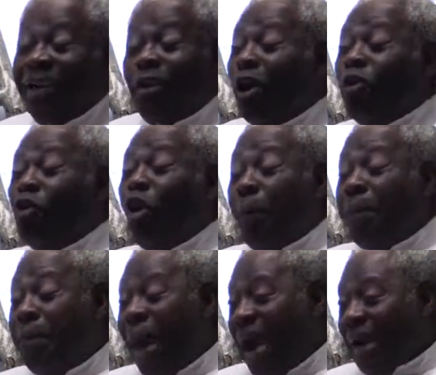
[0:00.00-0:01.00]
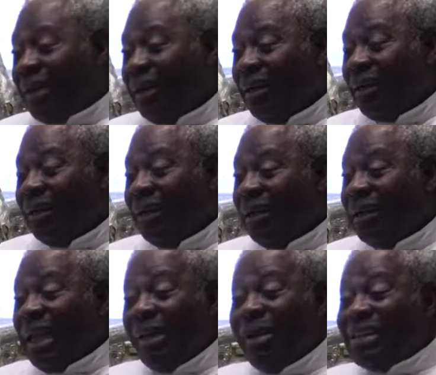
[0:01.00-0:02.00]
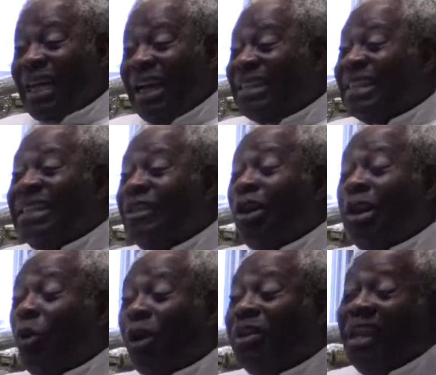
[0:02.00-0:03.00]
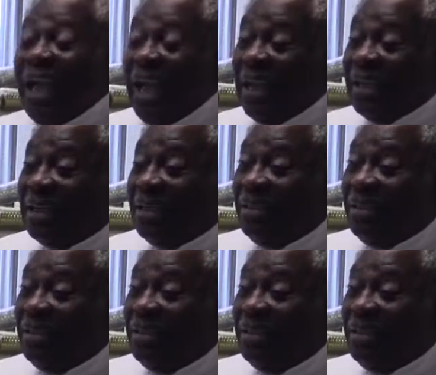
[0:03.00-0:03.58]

Don't look back. They may say, is it the only one there?